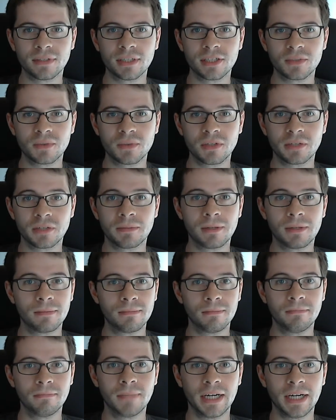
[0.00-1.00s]
So we talked about
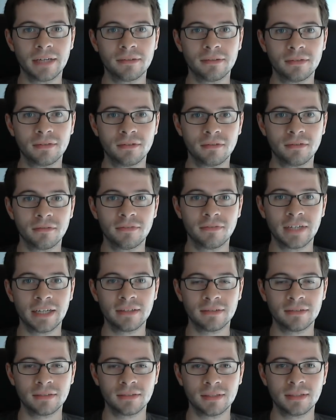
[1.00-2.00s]
mild,
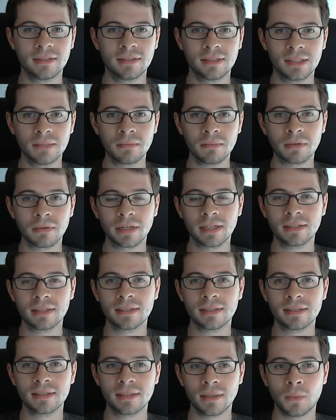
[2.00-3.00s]
filed, sleep
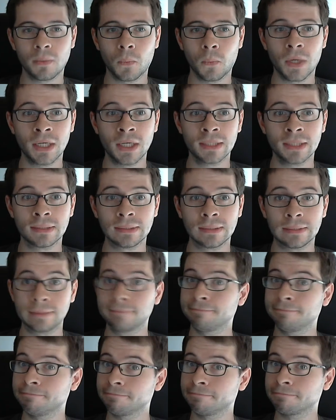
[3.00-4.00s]
paralysis, and wild.
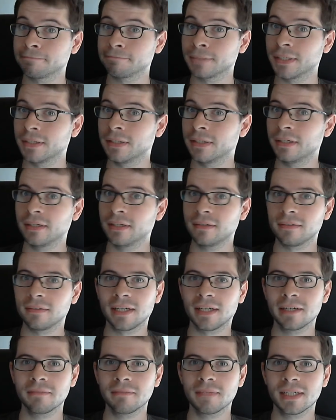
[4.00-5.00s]
There you go.
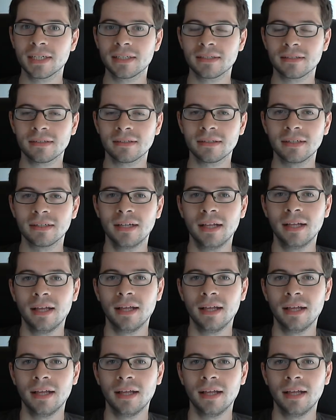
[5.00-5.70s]
Not a bad start.